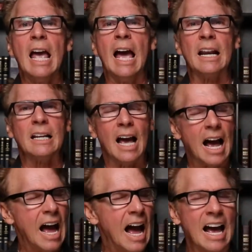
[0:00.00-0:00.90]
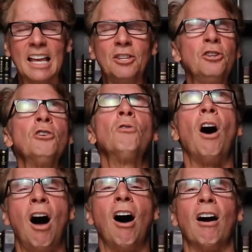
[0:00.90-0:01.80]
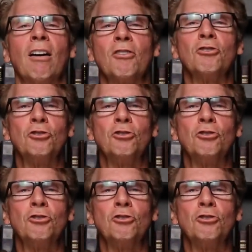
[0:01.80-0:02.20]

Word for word: And you are,